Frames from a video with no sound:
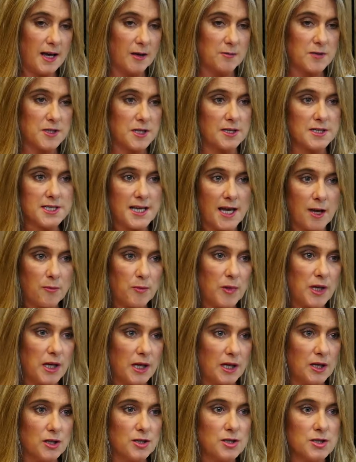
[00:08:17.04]
So
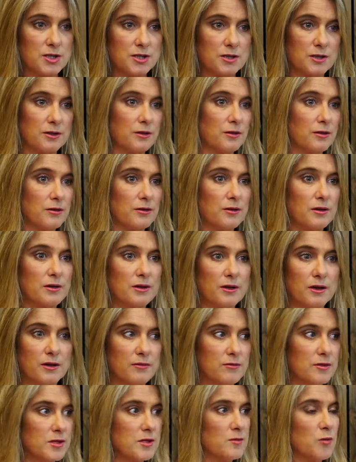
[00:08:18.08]
tapping into, you
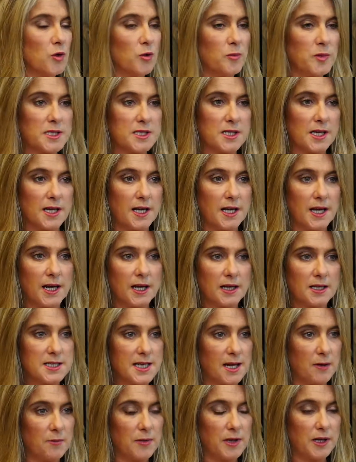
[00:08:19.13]
know, Small Biz Connect,
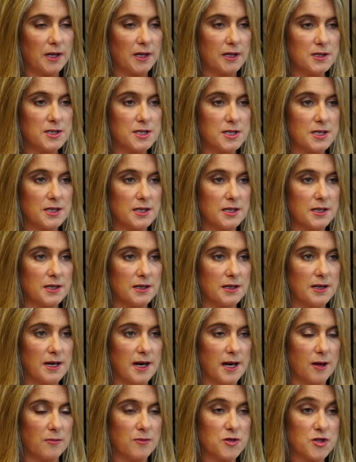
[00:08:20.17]
tapping into
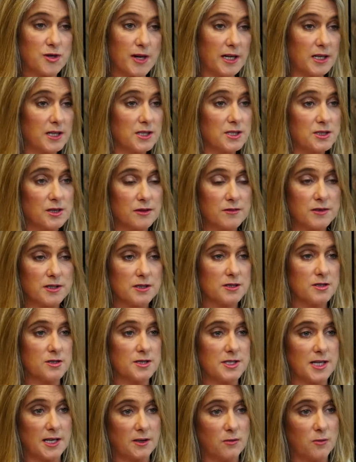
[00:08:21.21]
Training Services New
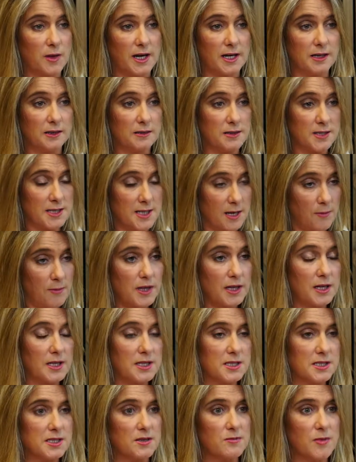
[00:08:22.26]
South Wales, tapping
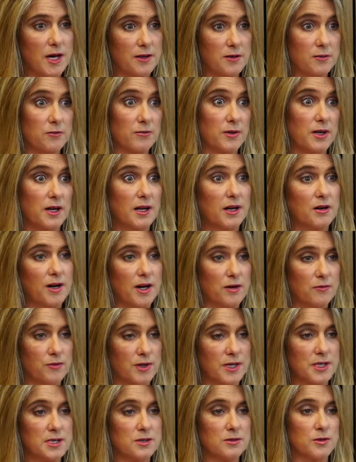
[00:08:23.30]
into some other really great
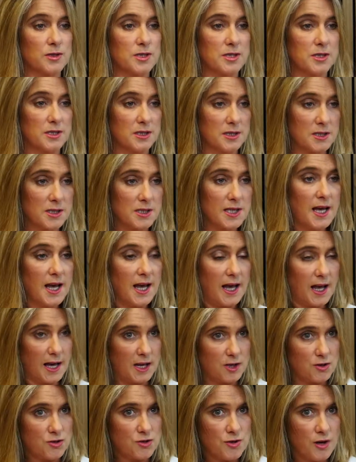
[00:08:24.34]
resources,
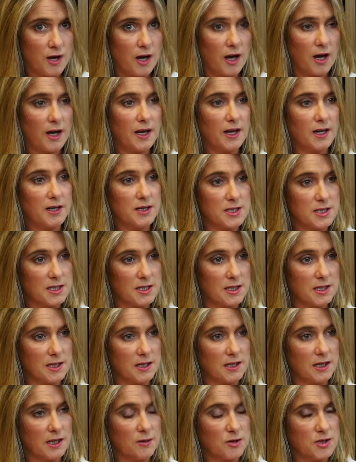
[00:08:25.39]
and trying
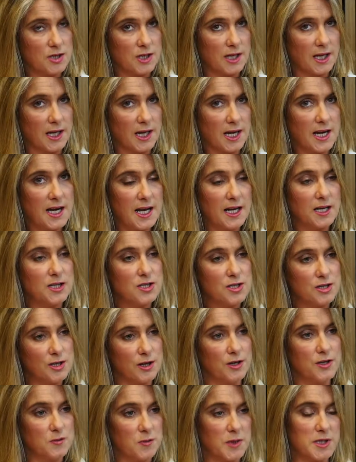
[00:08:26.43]
to connect
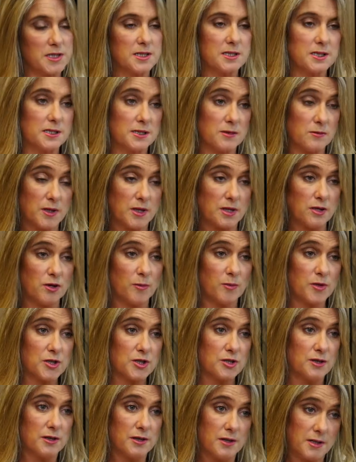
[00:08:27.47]
those businesses with the
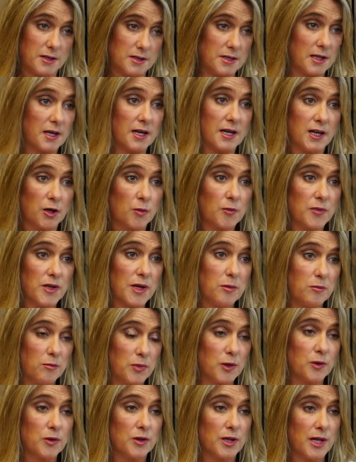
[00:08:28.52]
opportunities that can help them
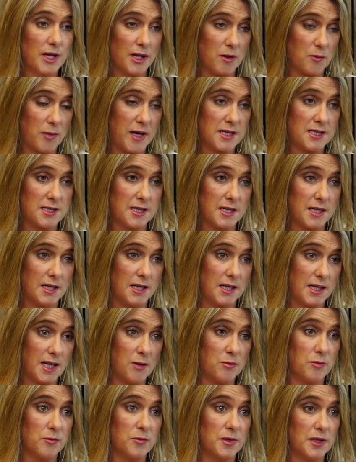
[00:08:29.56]
build their capacity and
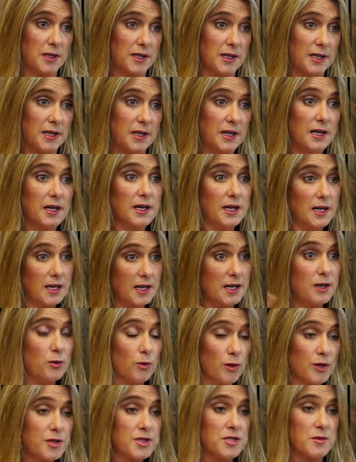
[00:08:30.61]
capability in
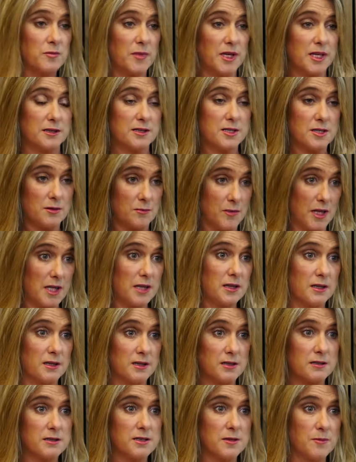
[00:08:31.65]
order to meet
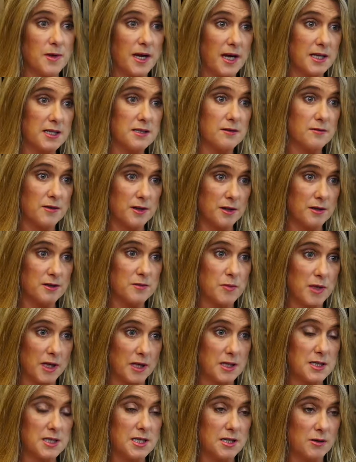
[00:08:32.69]
the demands of those
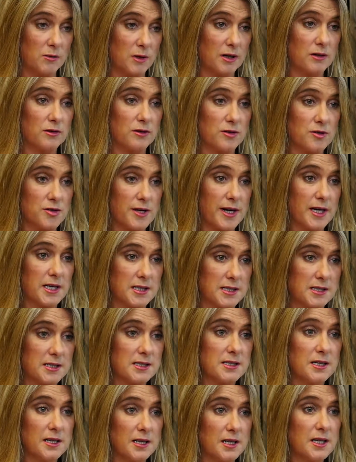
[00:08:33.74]
bigger tier one
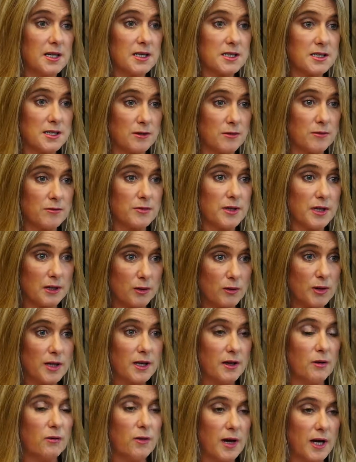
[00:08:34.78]
contractors. So we're really
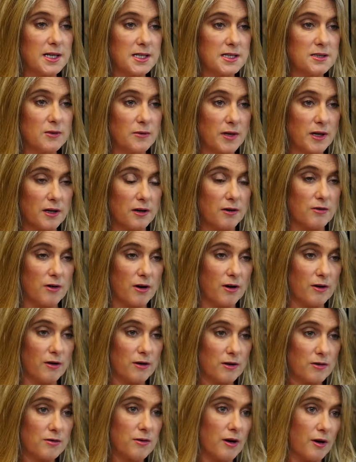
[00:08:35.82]
looking at ways that we can
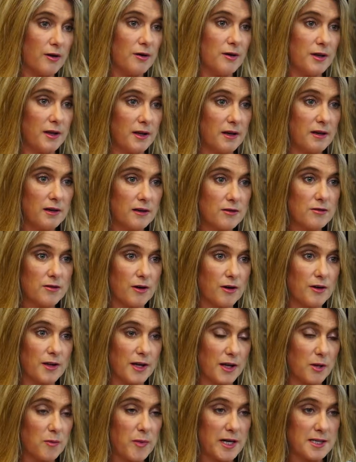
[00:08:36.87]
grow their
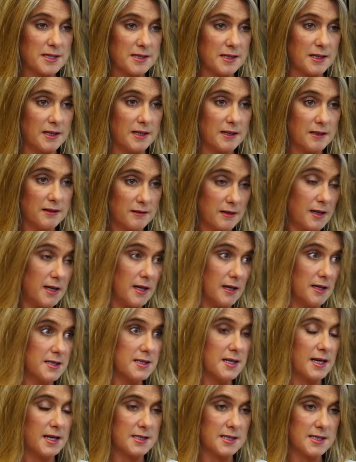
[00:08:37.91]
capacity and,
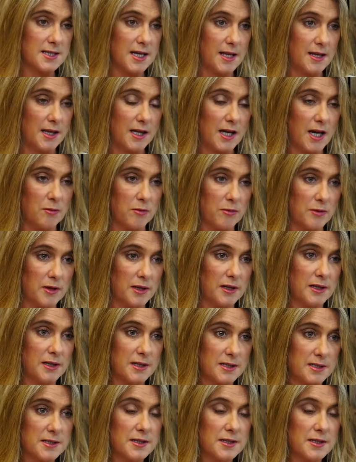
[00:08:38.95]
as I say, their capabilities.